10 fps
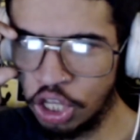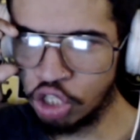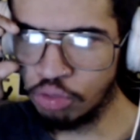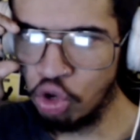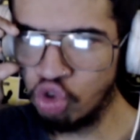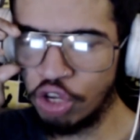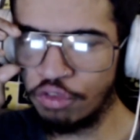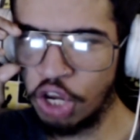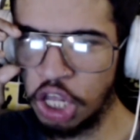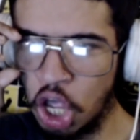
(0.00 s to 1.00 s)
This music
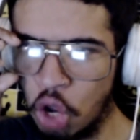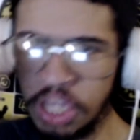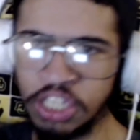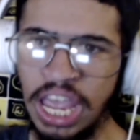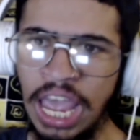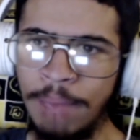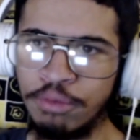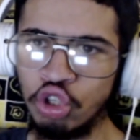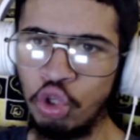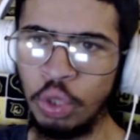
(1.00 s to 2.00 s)
video is
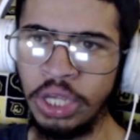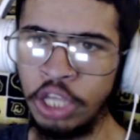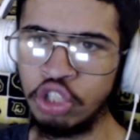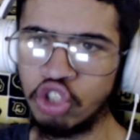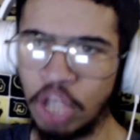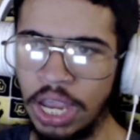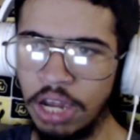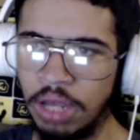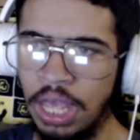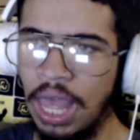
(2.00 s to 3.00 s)
absolutely
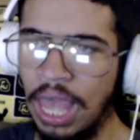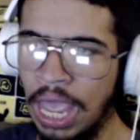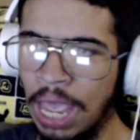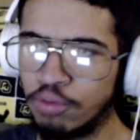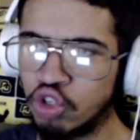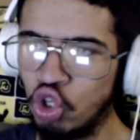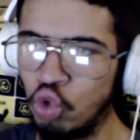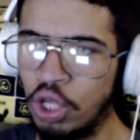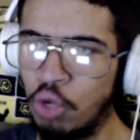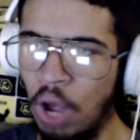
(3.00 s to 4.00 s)
insane,
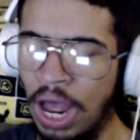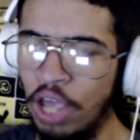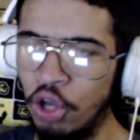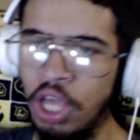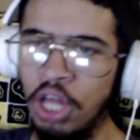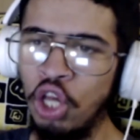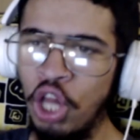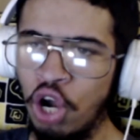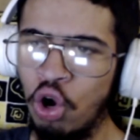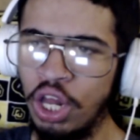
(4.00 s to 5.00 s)
absolutely wild.
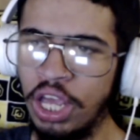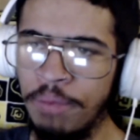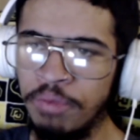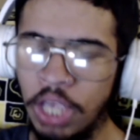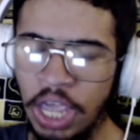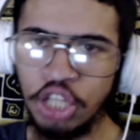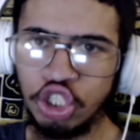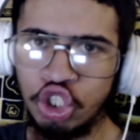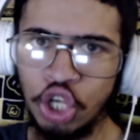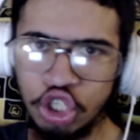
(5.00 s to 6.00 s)
Literally, it's
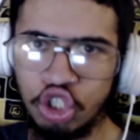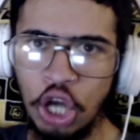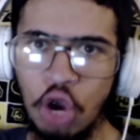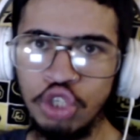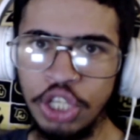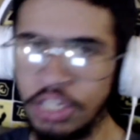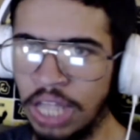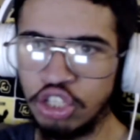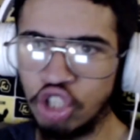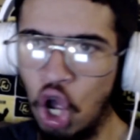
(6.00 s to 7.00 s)
just Joji.
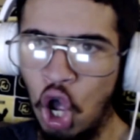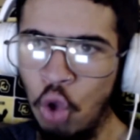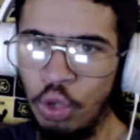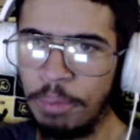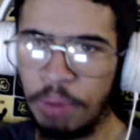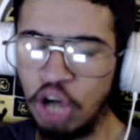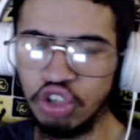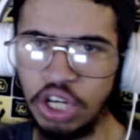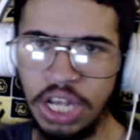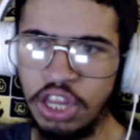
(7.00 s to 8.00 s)
That's the only
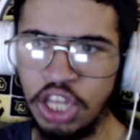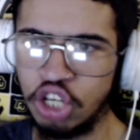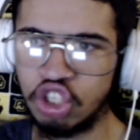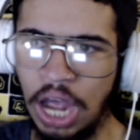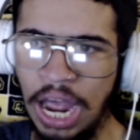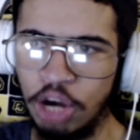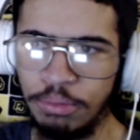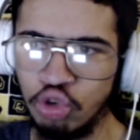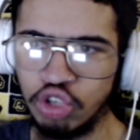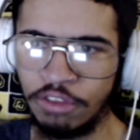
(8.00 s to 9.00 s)
person in the entire
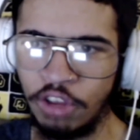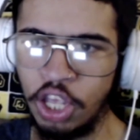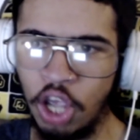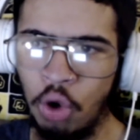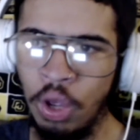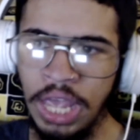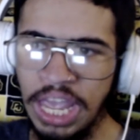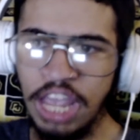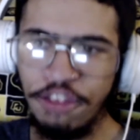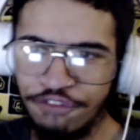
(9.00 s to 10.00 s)
music video.
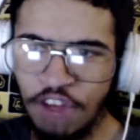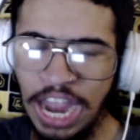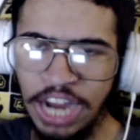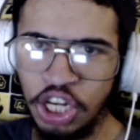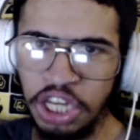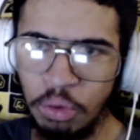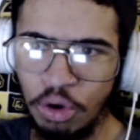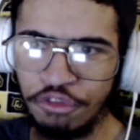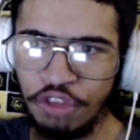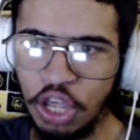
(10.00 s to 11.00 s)
He finally
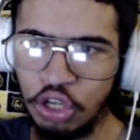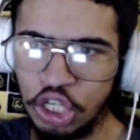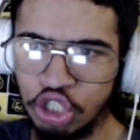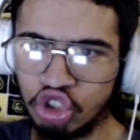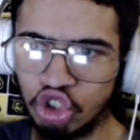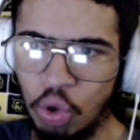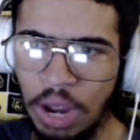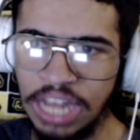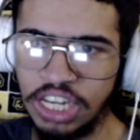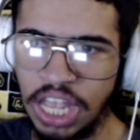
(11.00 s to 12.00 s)
revealed his true
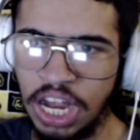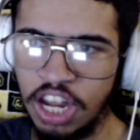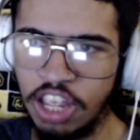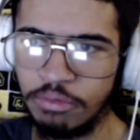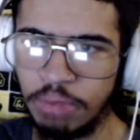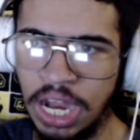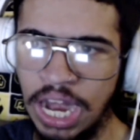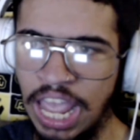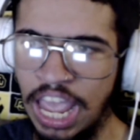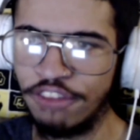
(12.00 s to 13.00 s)
identity of being
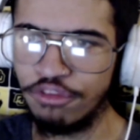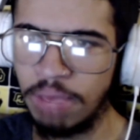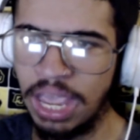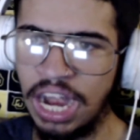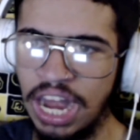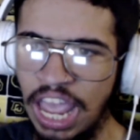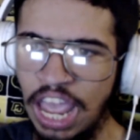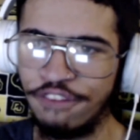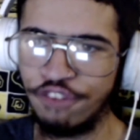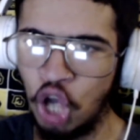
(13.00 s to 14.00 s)
half man,
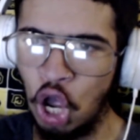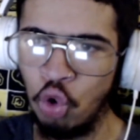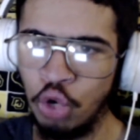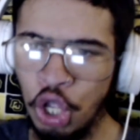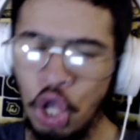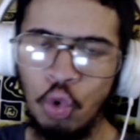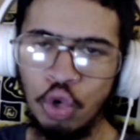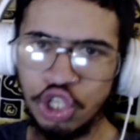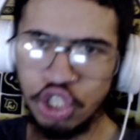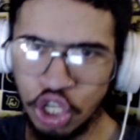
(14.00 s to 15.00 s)
half goat,
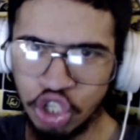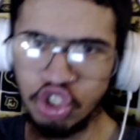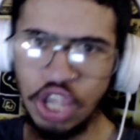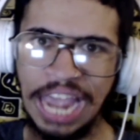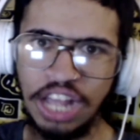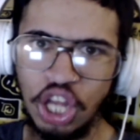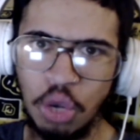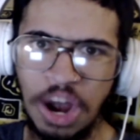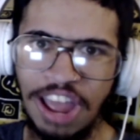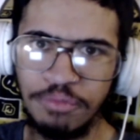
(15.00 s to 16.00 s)
which is exactly
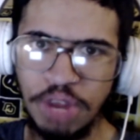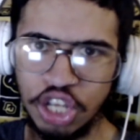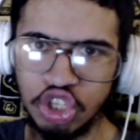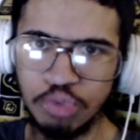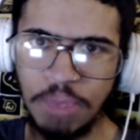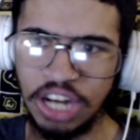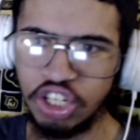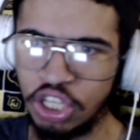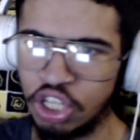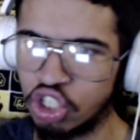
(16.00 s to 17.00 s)
what I've been
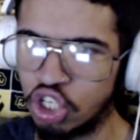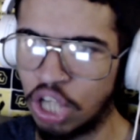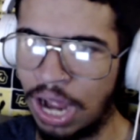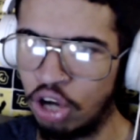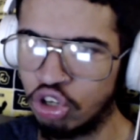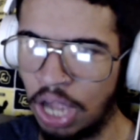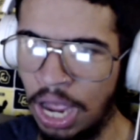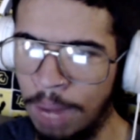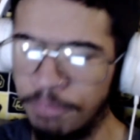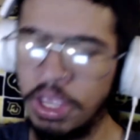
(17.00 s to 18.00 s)
expecting this entire
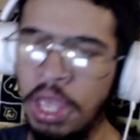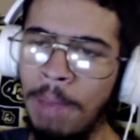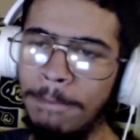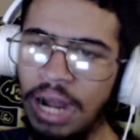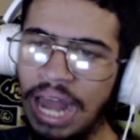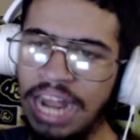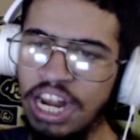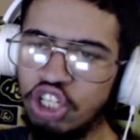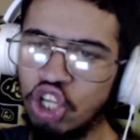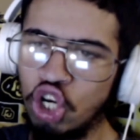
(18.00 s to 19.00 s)
time. But I
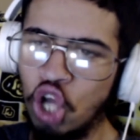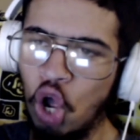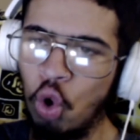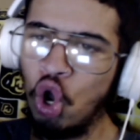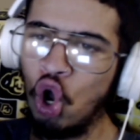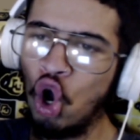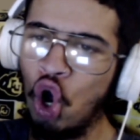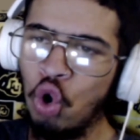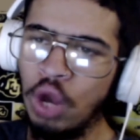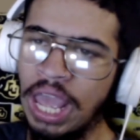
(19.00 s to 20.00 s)
need to know
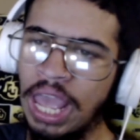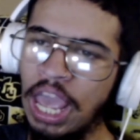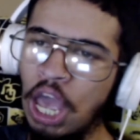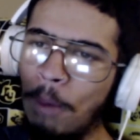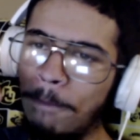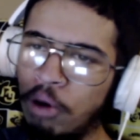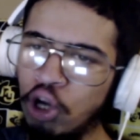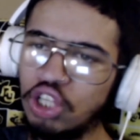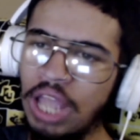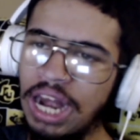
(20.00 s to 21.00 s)
who the hell
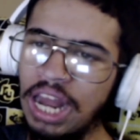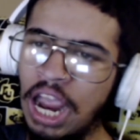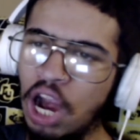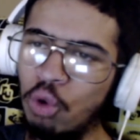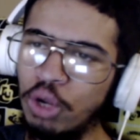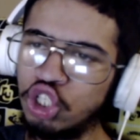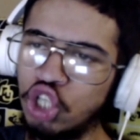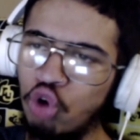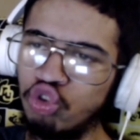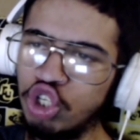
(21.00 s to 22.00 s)
put that arrow in
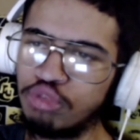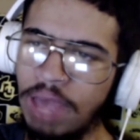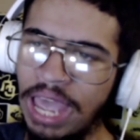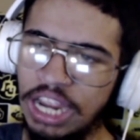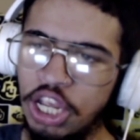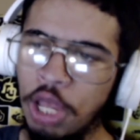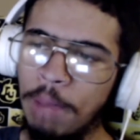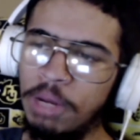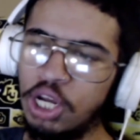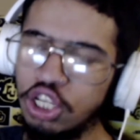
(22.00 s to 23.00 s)
Joji's back,
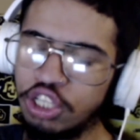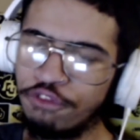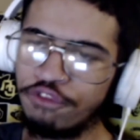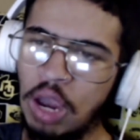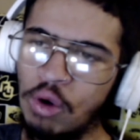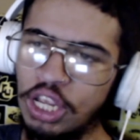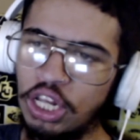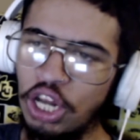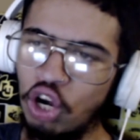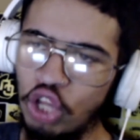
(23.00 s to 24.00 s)
because it very
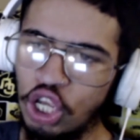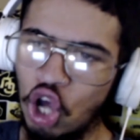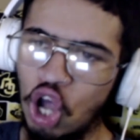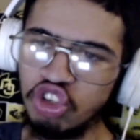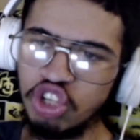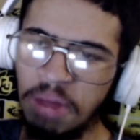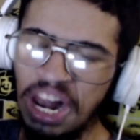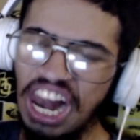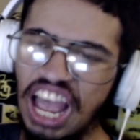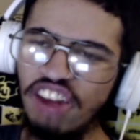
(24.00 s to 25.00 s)
clearly caused him a
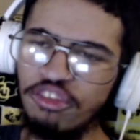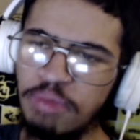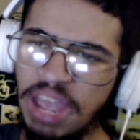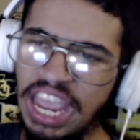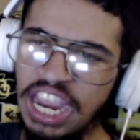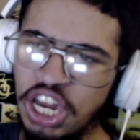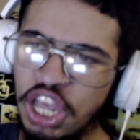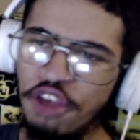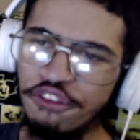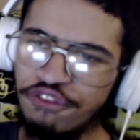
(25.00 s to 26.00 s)
lot of pain,
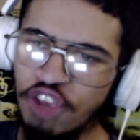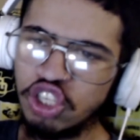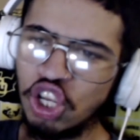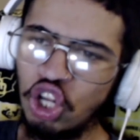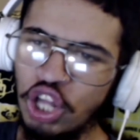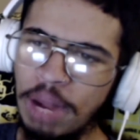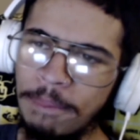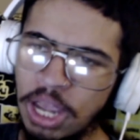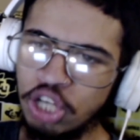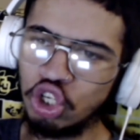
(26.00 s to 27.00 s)
physically and
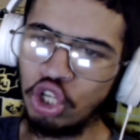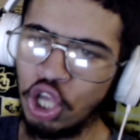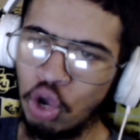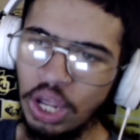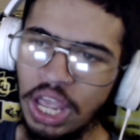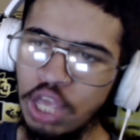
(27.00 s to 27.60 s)
mentally, okay?